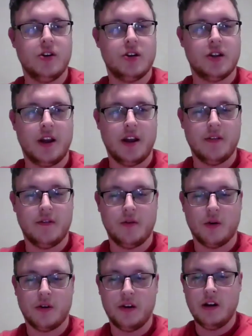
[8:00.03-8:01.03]
reach the negative
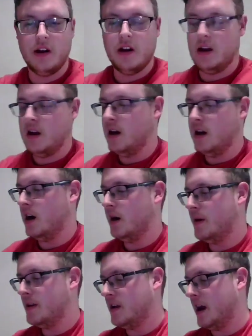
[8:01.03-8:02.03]
4
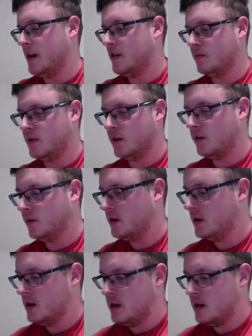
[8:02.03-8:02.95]
as the asymptote.